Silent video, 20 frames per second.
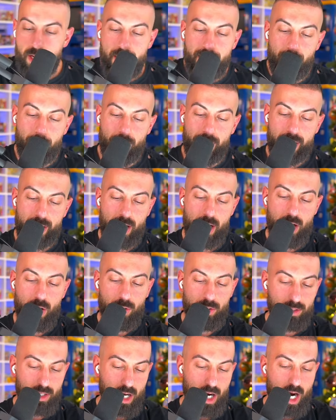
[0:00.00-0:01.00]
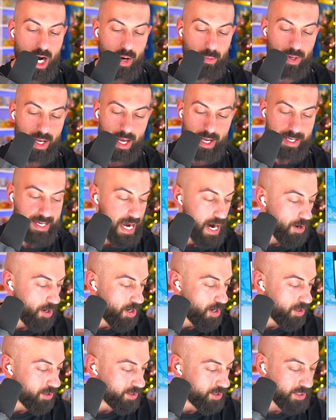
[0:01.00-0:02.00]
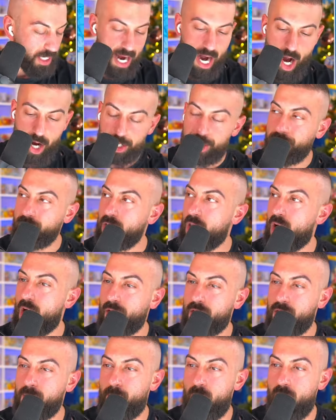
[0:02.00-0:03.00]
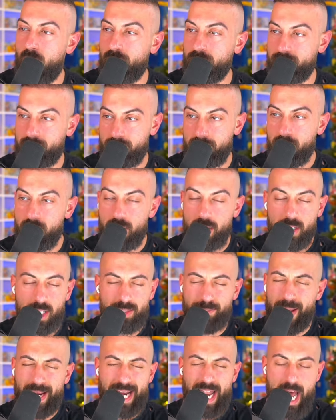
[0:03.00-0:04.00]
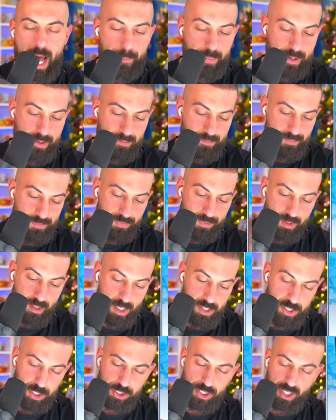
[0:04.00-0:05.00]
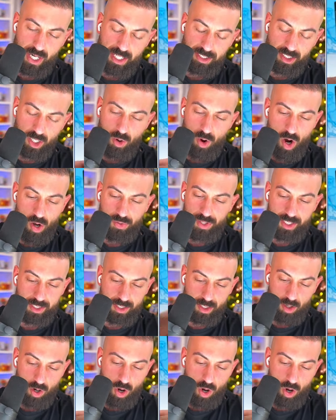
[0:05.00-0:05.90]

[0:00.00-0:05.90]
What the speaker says: Here we go. All right, we got Gyarados. Eric, good luck. Come on. Let's make it happen. Just so you guys know, all these